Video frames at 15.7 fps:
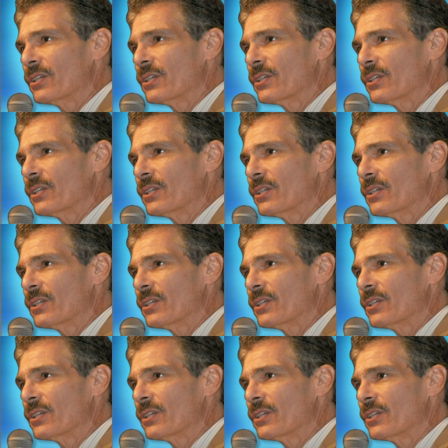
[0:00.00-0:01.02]

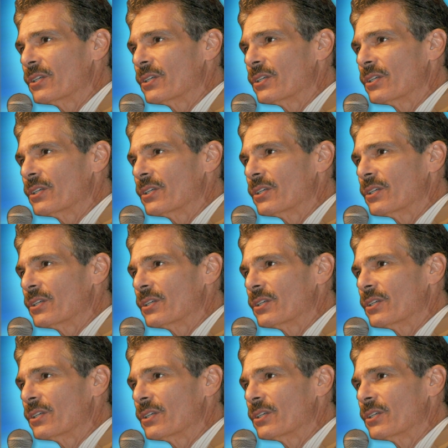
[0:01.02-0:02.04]

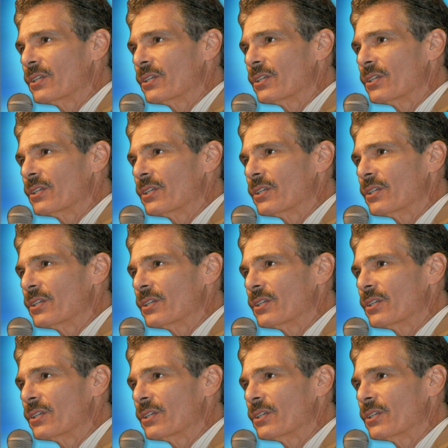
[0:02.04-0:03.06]

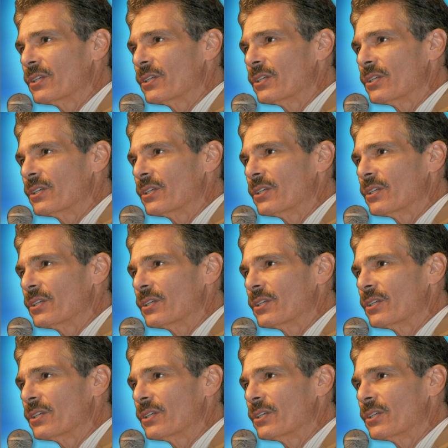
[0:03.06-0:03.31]
(no lip movement)